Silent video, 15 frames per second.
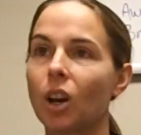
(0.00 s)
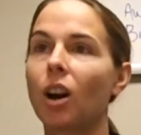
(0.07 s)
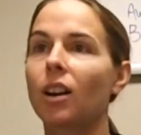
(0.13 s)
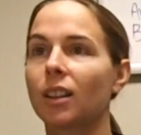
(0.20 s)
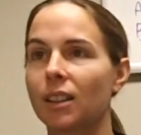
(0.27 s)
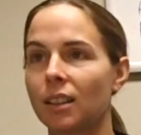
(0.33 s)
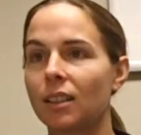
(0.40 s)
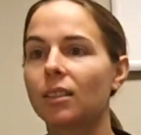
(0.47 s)

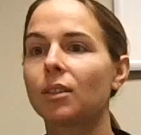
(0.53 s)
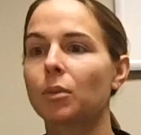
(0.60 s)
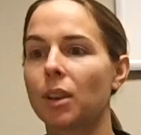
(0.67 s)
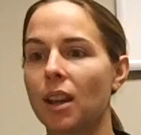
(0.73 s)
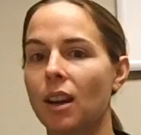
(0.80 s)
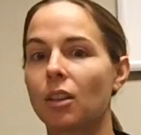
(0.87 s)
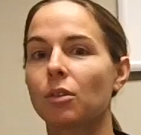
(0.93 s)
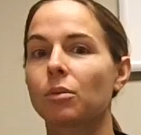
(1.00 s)
Augie,
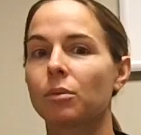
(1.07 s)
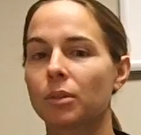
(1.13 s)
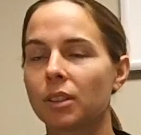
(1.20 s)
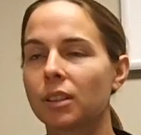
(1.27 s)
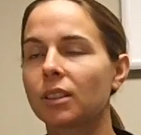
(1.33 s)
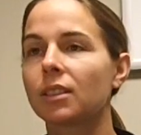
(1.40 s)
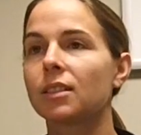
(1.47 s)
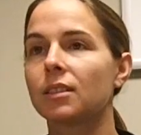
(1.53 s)
we had a
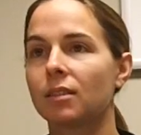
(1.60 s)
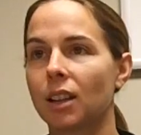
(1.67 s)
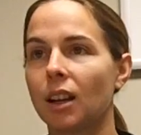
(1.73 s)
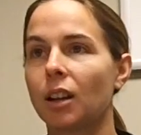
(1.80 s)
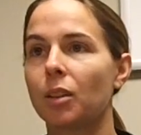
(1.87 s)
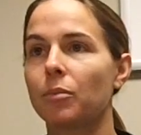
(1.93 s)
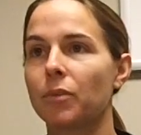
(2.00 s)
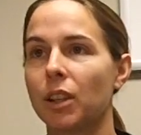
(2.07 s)
real,
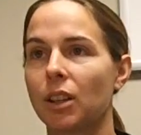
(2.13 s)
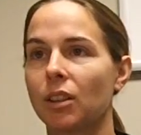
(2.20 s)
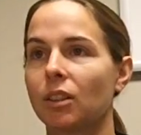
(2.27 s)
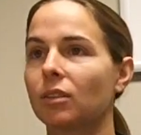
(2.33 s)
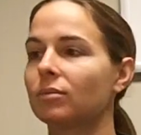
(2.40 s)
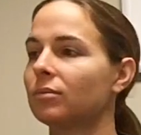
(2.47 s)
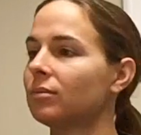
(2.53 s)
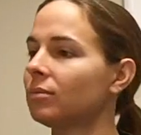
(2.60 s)
um, you
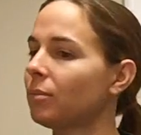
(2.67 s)
know,